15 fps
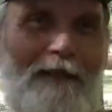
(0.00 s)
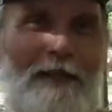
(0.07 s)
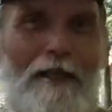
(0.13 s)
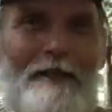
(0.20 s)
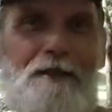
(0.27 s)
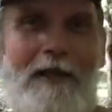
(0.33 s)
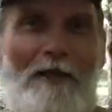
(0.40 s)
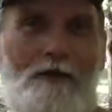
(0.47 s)

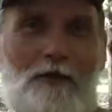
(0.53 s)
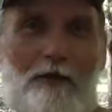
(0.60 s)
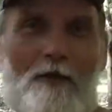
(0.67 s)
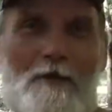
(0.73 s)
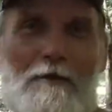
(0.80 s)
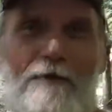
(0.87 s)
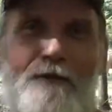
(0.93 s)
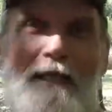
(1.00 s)
That
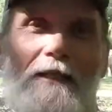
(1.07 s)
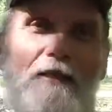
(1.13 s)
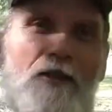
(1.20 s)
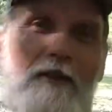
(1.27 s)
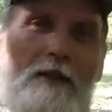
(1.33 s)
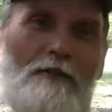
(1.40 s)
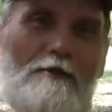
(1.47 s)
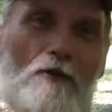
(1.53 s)
control, if they
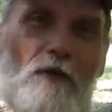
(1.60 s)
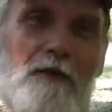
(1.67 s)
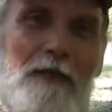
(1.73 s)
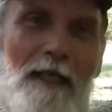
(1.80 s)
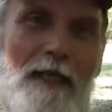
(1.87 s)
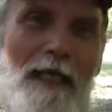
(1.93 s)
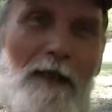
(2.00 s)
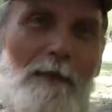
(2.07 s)
could control
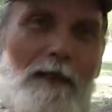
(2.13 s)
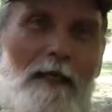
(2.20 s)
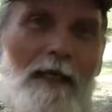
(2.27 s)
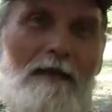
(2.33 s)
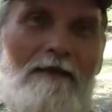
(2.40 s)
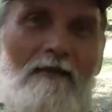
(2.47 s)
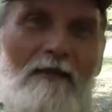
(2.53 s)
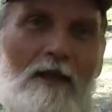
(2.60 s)
the ebb
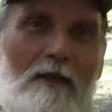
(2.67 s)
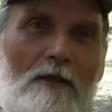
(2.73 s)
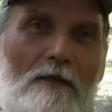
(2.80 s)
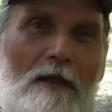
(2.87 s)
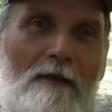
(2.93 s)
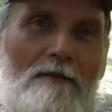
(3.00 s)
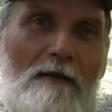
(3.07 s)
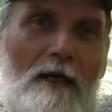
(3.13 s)
and flow
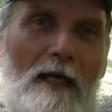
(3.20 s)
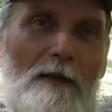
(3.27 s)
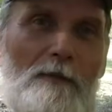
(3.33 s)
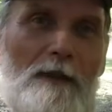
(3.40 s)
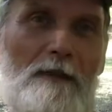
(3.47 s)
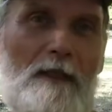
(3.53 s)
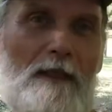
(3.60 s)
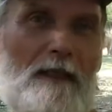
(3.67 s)
of
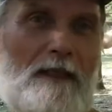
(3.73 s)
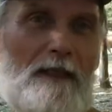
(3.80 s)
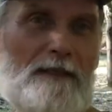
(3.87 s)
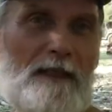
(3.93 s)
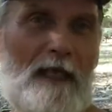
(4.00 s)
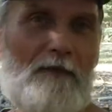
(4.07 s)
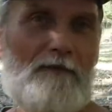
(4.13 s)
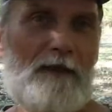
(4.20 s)
carbon,
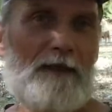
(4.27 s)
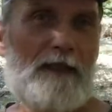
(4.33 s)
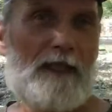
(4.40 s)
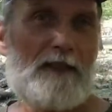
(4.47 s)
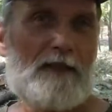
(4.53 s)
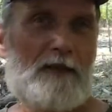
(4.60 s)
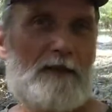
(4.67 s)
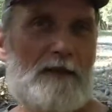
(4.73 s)
because
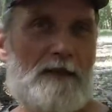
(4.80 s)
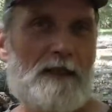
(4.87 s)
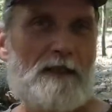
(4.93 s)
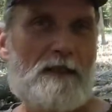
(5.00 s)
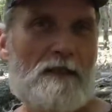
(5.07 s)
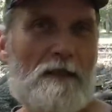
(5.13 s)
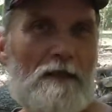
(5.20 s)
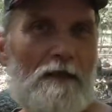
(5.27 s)
everything you
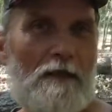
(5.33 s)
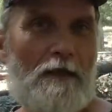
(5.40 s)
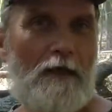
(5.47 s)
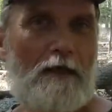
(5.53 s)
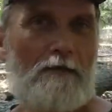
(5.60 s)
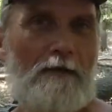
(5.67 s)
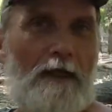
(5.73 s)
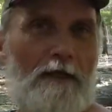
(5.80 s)
see
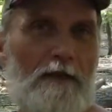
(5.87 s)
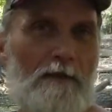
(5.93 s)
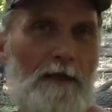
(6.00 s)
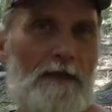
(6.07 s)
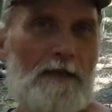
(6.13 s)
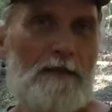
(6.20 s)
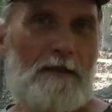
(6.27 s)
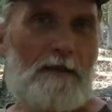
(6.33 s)
around
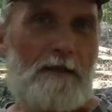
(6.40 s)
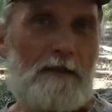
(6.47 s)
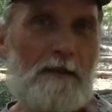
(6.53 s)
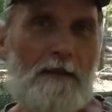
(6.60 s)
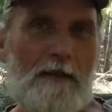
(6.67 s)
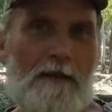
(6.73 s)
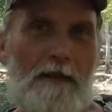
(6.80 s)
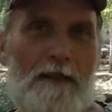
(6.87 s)
me
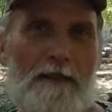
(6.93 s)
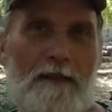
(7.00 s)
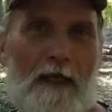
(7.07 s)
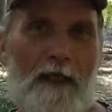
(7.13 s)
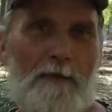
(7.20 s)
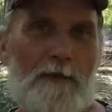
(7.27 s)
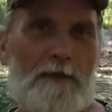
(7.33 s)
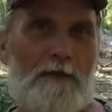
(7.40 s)
is
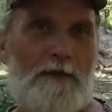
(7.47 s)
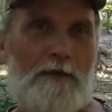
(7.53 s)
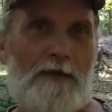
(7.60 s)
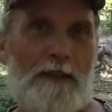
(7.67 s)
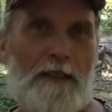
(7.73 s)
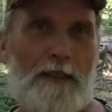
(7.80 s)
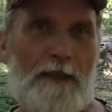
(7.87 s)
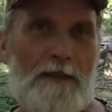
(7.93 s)
carbon.
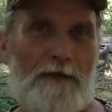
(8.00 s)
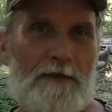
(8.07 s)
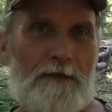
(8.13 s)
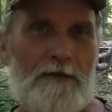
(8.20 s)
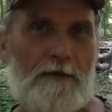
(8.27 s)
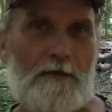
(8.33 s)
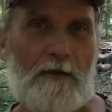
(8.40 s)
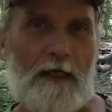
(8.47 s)
Trees,
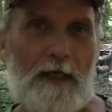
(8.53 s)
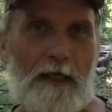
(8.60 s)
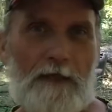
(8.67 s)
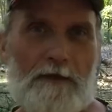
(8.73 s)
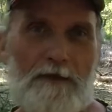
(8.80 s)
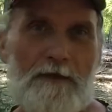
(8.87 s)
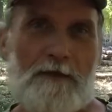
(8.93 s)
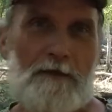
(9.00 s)

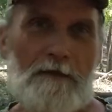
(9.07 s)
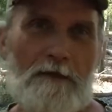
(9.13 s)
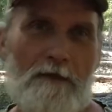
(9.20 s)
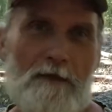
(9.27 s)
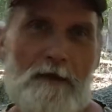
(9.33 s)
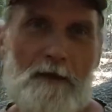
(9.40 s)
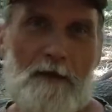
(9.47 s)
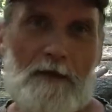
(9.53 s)
grass,
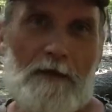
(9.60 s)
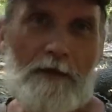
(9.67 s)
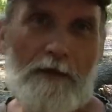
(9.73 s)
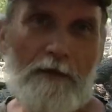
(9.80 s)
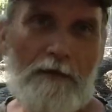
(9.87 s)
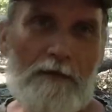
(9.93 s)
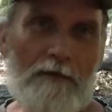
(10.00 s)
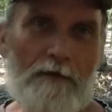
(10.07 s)

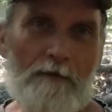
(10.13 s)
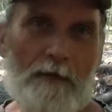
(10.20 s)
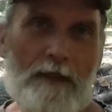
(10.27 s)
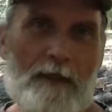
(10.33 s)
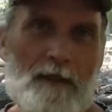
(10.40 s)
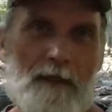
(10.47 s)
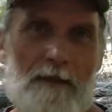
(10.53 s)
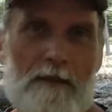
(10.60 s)
you,
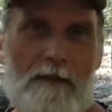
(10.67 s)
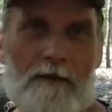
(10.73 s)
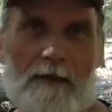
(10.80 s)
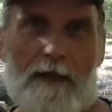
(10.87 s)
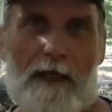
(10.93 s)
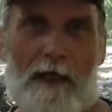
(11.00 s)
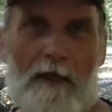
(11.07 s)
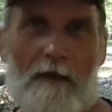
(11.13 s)
me,
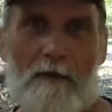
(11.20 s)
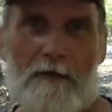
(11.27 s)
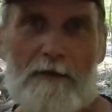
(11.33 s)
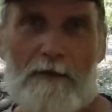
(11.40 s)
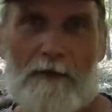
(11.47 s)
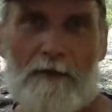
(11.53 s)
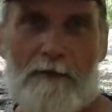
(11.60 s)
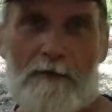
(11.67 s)
the
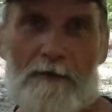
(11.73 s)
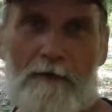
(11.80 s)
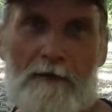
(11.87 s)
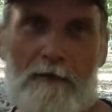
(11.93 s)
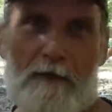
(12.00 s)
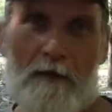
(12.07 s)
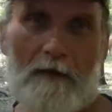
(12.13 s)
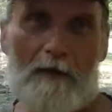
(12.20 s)
cows,
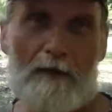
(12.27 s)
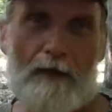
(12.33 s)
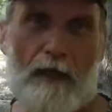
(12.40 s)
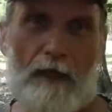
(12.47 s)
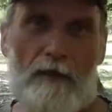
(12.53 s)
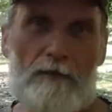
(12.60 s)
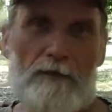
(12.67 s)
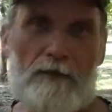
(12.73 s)
the
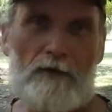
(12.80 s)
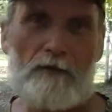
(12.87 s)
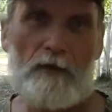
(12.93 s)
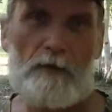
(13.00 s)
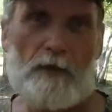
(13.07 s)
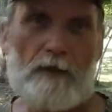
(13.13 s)
houses we